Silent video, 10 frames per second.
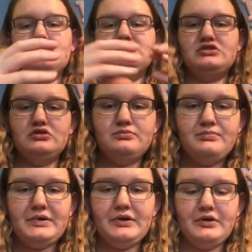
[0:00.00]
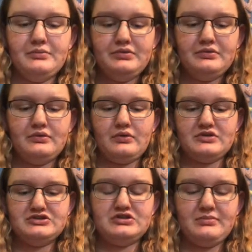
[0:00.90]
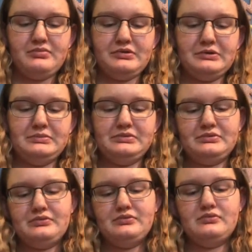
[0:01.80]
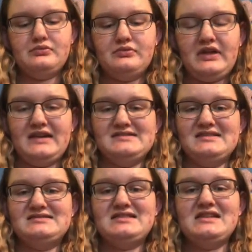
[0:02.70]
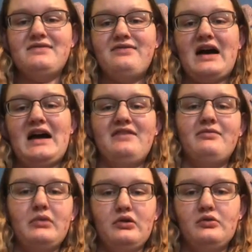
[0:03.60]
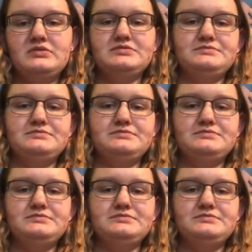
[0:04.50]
tube bulb or strip bulb that is a T5 bulb.